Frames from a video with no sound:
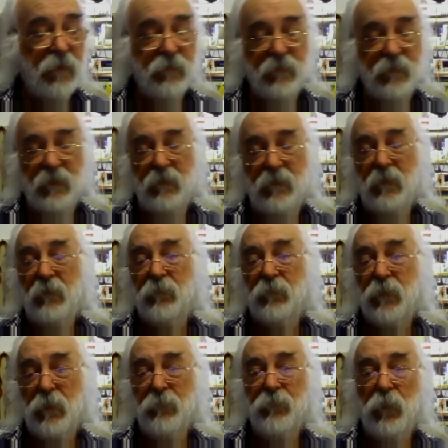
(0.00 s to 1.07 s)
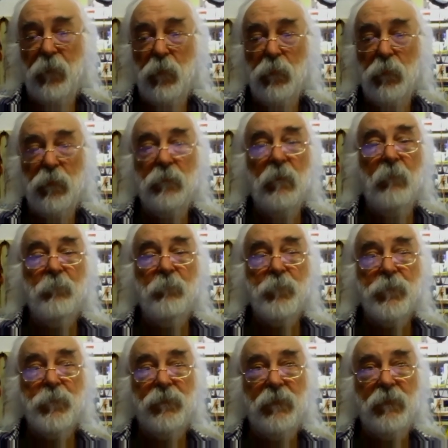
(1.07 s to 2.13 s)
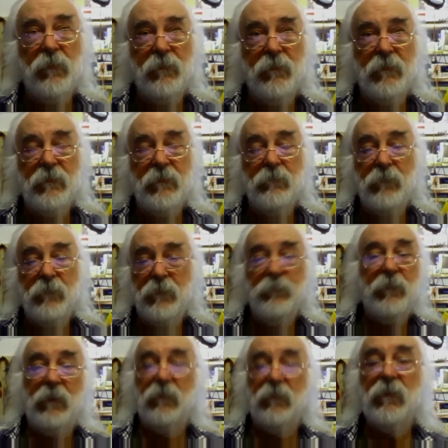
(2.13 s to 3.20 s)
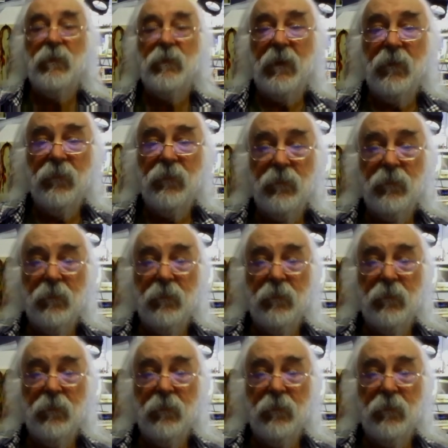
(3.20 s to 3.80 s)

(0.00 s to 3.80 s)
that have come forward since the VFET days